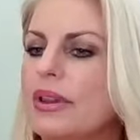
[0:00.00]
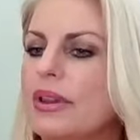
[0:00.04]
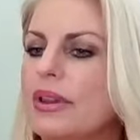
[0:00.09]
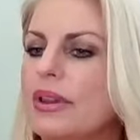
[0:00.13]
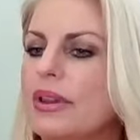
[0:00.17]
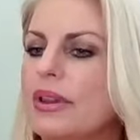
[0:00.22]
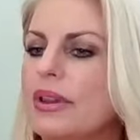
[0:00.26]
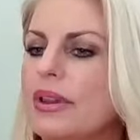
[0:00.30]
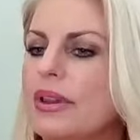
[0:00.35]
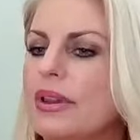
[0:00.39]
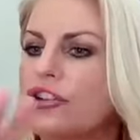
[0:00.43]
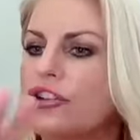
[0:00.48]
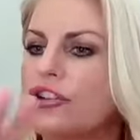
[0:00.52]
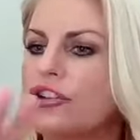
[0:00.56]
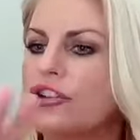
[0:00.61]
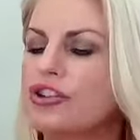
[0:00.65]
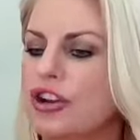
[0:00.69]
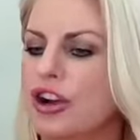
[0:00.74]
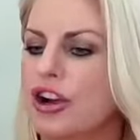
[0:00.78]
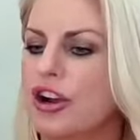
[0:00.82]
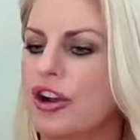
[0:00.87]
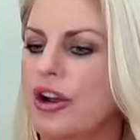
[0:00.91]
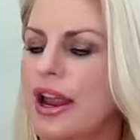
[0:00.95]
But let's
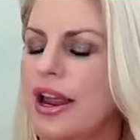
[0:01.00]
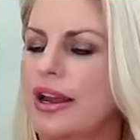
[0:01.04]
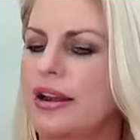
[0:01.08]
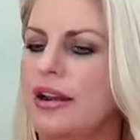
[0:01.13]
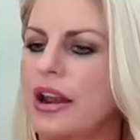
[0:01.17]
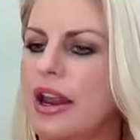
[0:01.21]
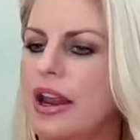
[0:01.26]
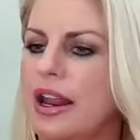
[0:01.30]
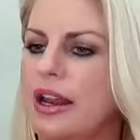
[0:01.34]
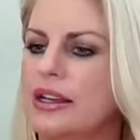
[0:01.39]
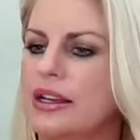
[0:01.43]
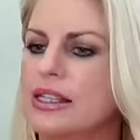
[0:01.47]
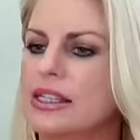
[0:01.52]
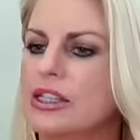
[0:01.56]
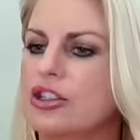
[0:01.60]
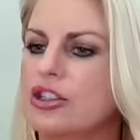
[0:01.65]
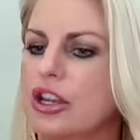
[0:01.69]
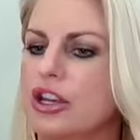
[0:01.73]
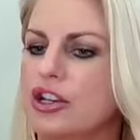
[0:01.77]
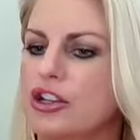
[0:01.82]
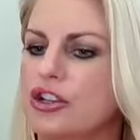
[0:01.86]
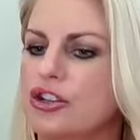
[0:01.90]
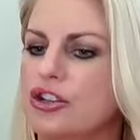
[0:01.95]
nurture
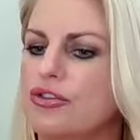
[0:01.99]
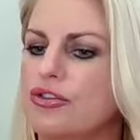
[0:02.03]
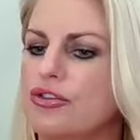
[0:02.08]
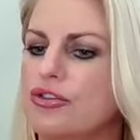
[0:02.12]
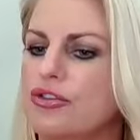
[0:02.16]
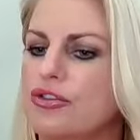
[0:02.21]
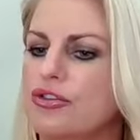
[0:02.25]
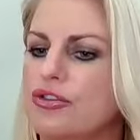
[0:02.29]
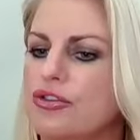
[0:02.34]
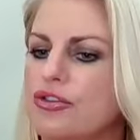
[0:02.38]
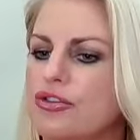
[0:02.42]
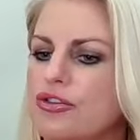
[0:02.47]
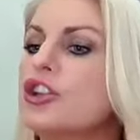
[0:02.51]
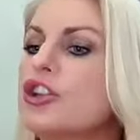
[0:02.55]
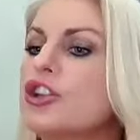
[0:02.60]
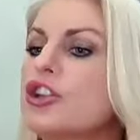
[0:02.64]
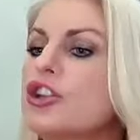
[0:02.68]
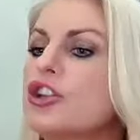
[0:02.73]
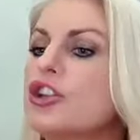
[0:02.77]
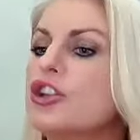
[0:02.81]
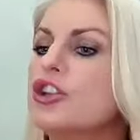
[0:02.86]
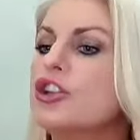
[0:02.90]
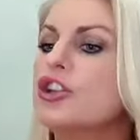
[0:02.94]
and do the human
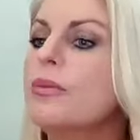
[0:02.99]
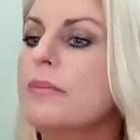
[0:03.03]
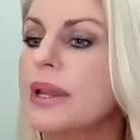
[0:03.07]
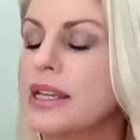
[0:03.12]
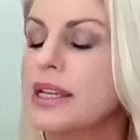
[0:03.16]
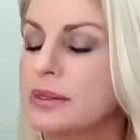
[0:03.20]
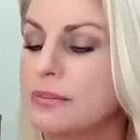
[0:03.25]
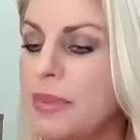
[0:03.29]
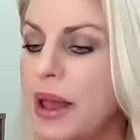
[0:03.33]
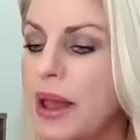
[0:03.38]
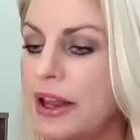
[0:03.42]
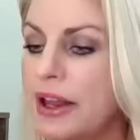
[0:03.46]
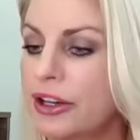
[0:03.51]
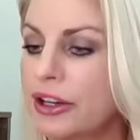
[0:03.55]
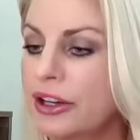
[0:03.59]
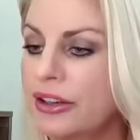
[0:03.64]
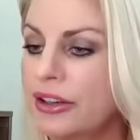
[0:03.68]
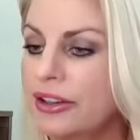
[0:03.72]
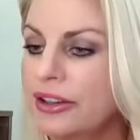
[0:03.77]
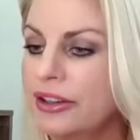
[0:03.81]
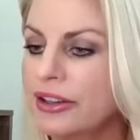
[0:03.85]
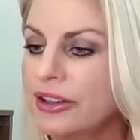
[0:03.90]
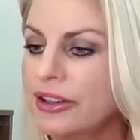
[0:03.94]
to human piece
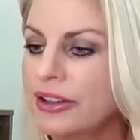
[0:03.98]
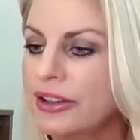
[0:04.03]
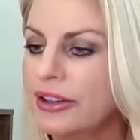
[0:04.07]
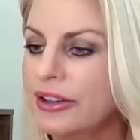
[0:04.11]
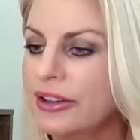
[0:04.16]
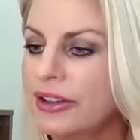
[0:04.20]
better,